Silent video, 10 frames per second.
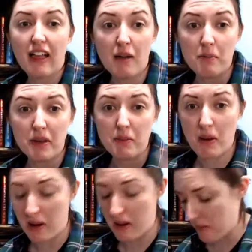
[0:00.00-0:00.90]
A big
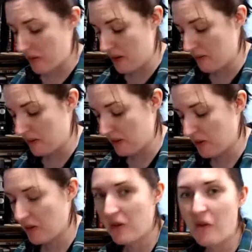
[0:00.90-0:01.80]
pom-pom
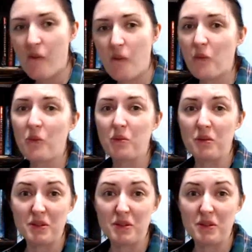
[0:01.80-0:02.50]
would